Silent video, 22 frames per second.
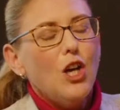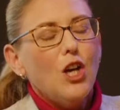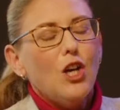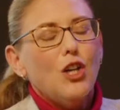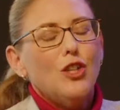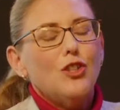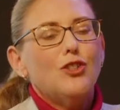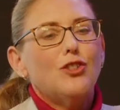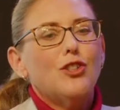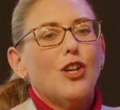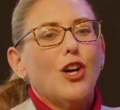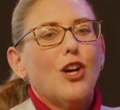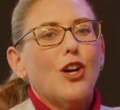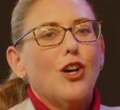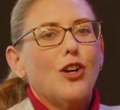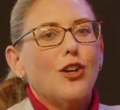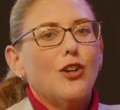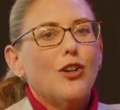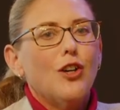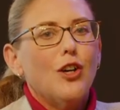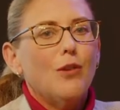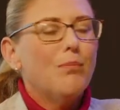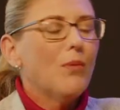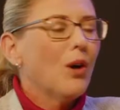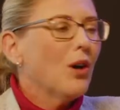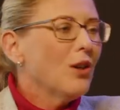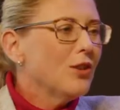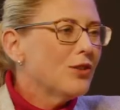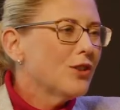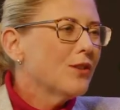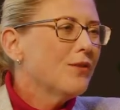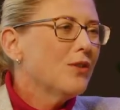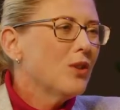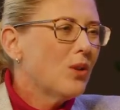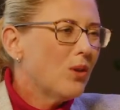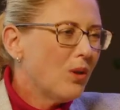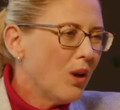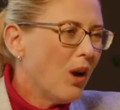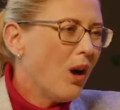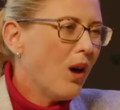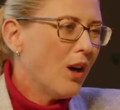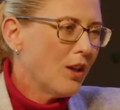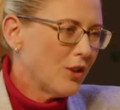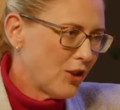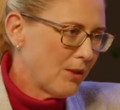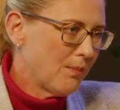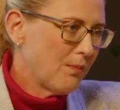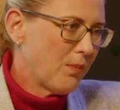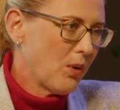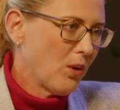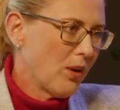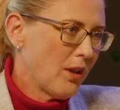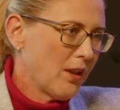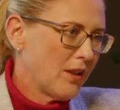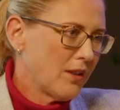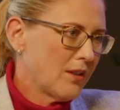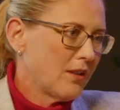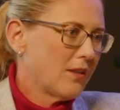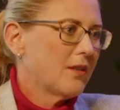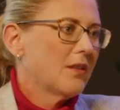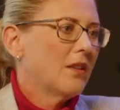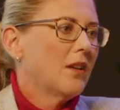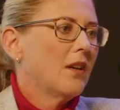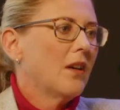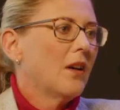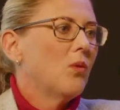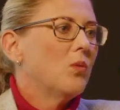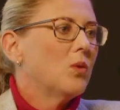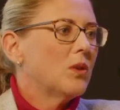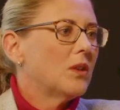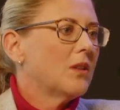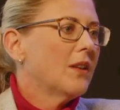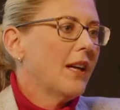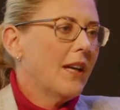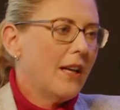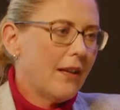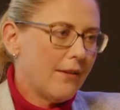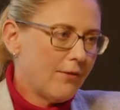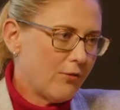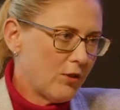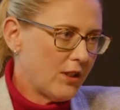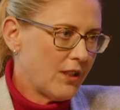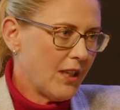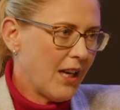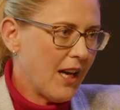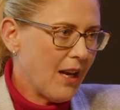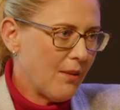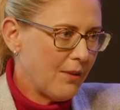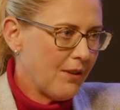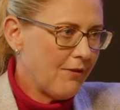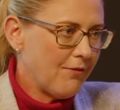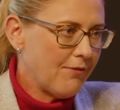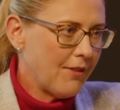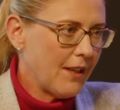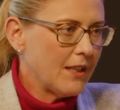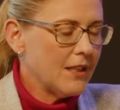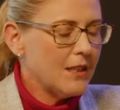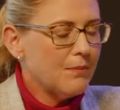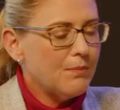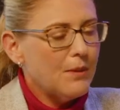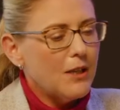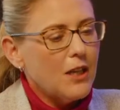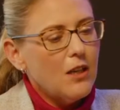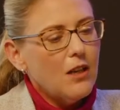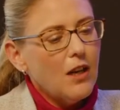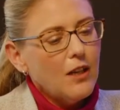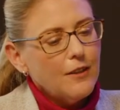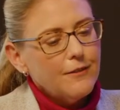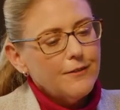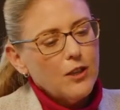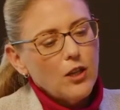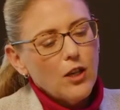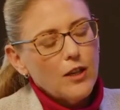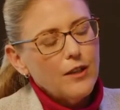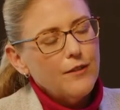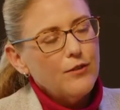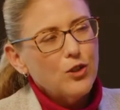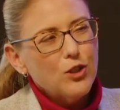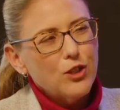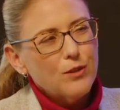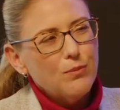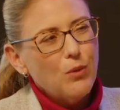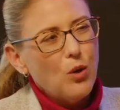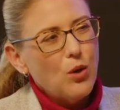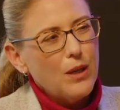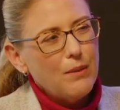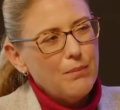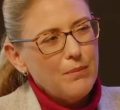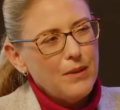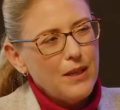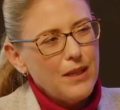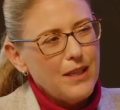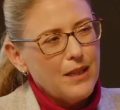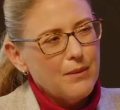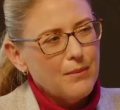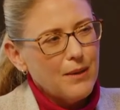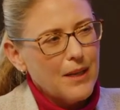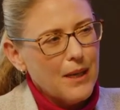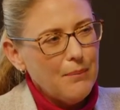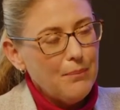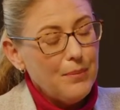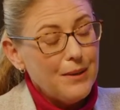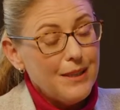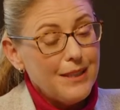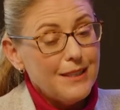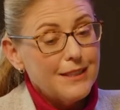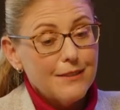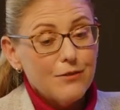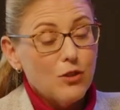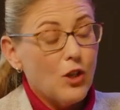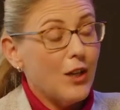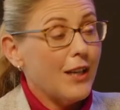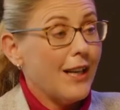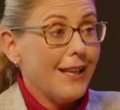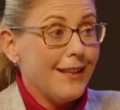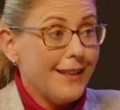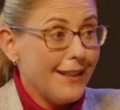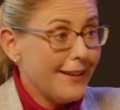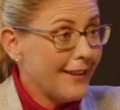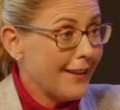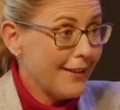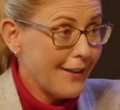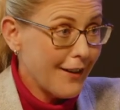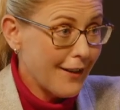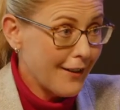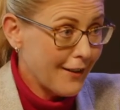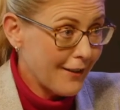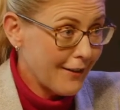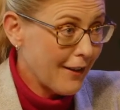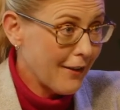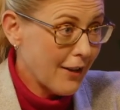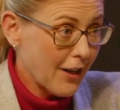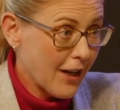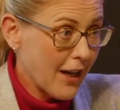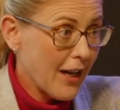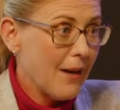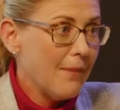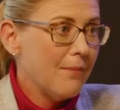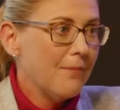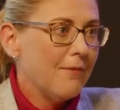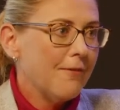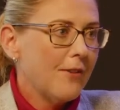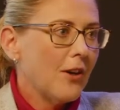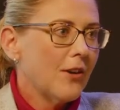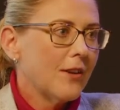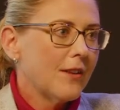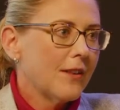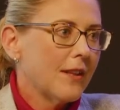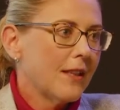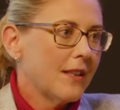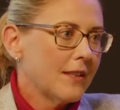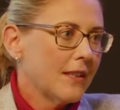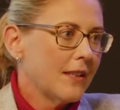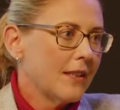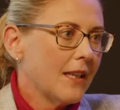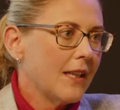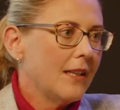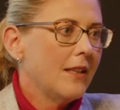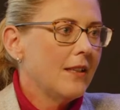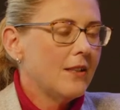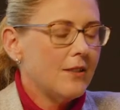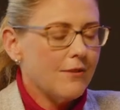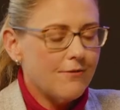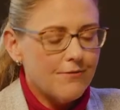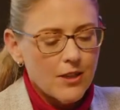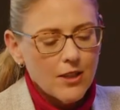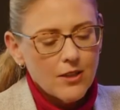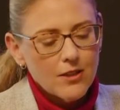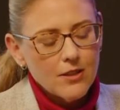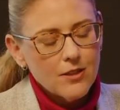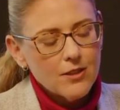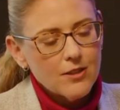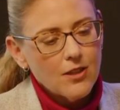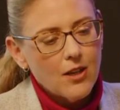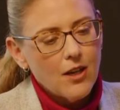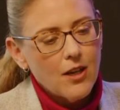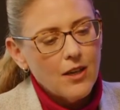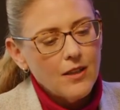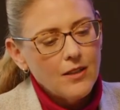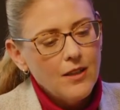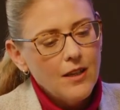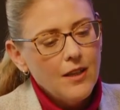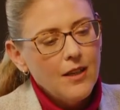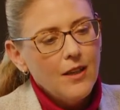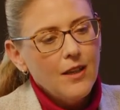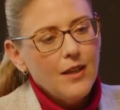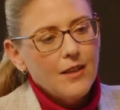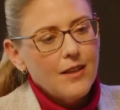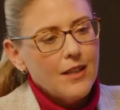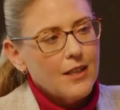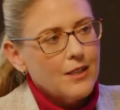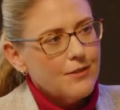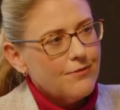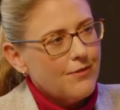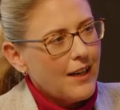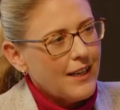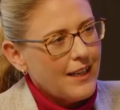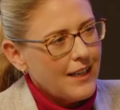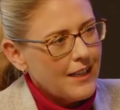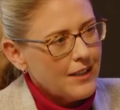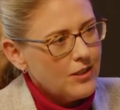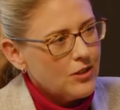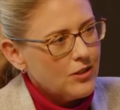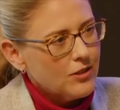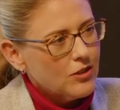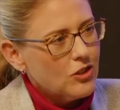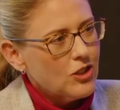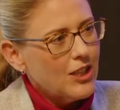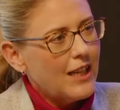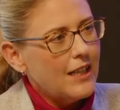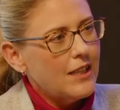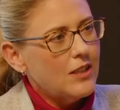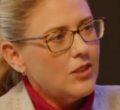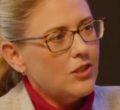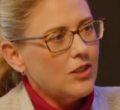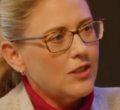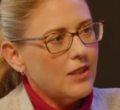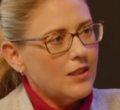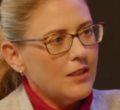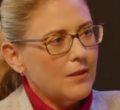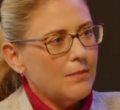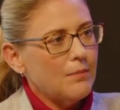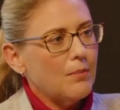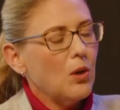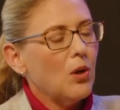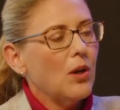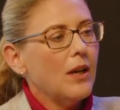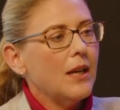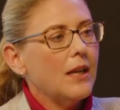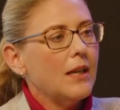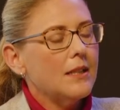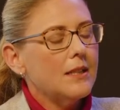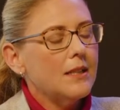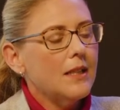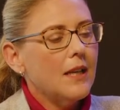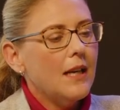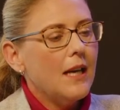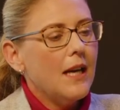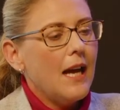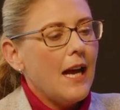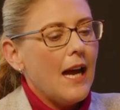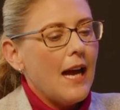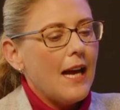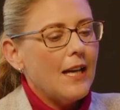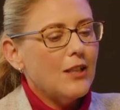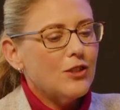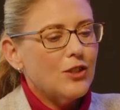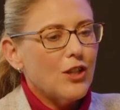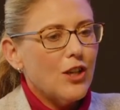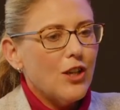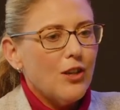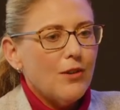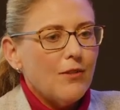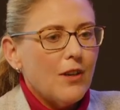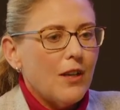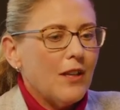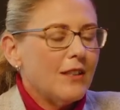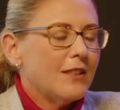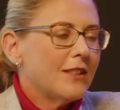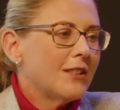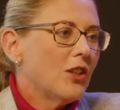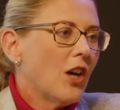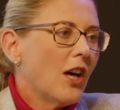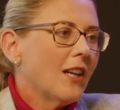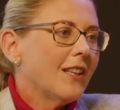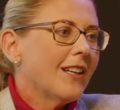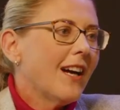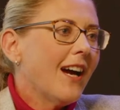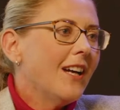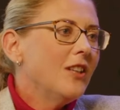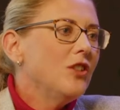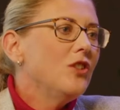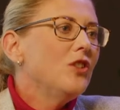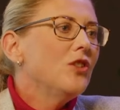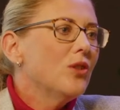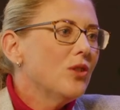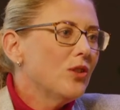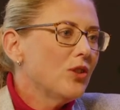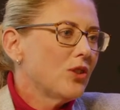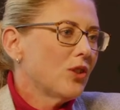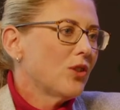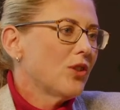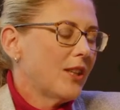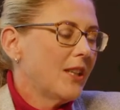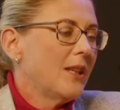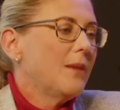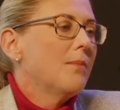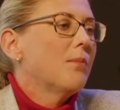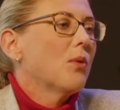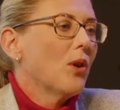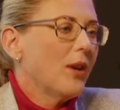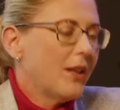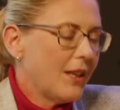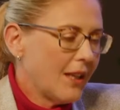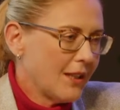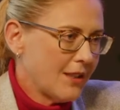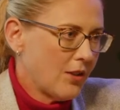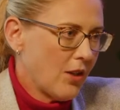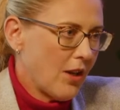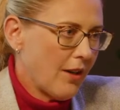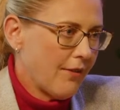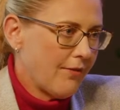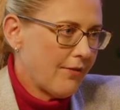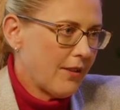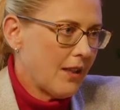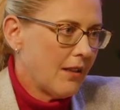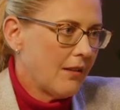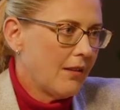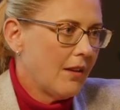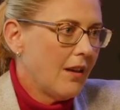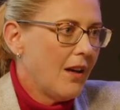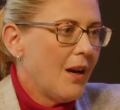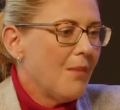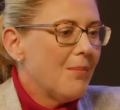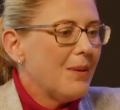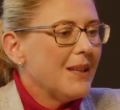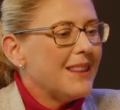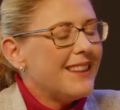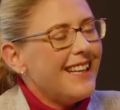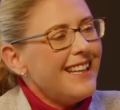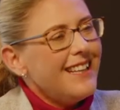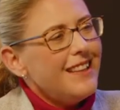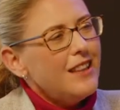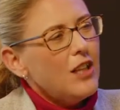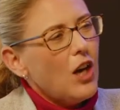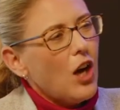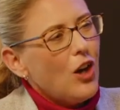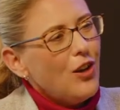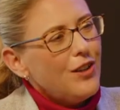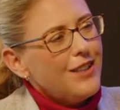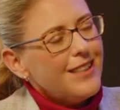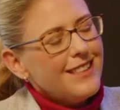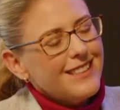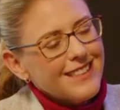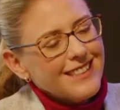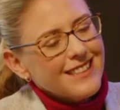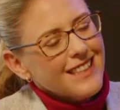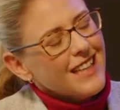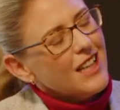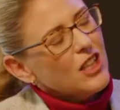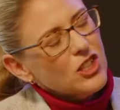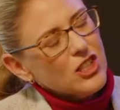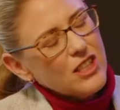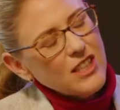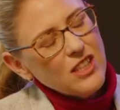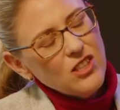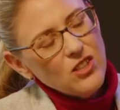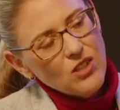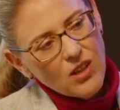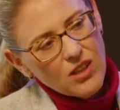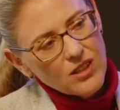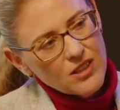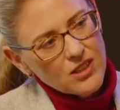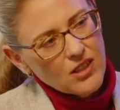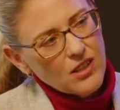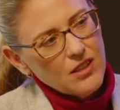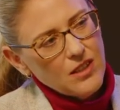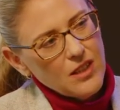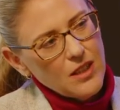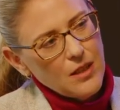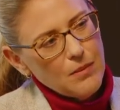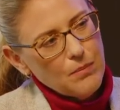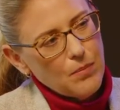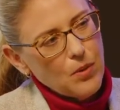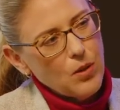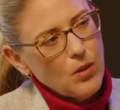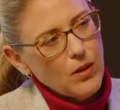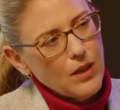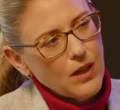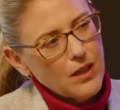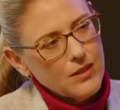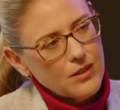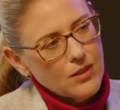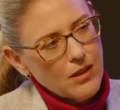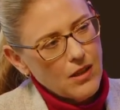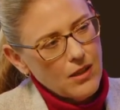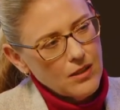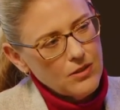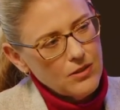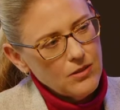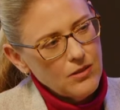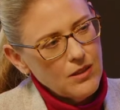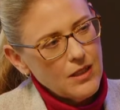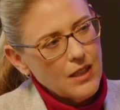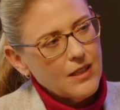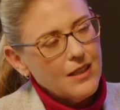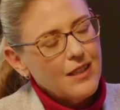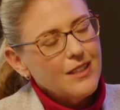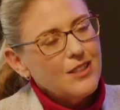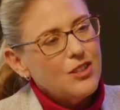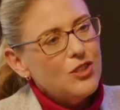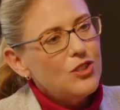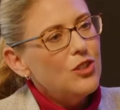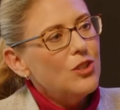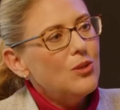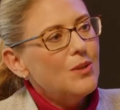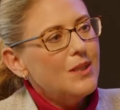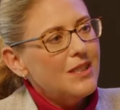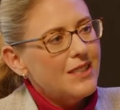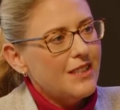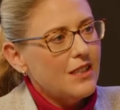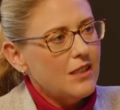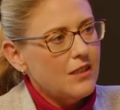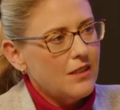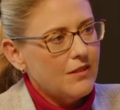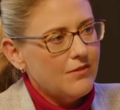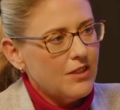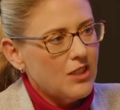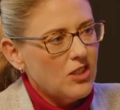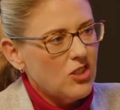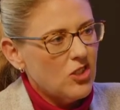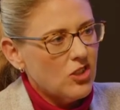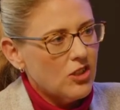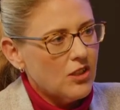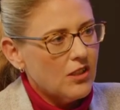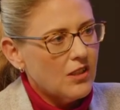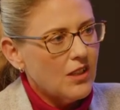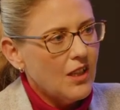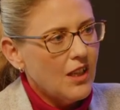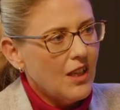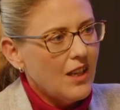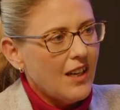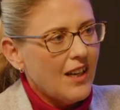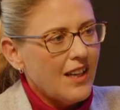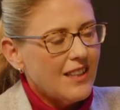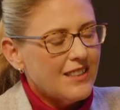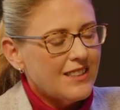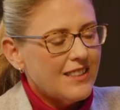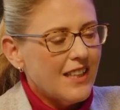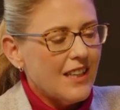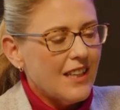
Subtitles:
So most of your large employers will have retirement funds, but a lot of your small and medium companies have got other things that they need to focus on. There's financial challenges as employers, and so it's not unusual that an employer doesn't offer. But then the onus is actually not on the employer to do that. It's you as an individual. It's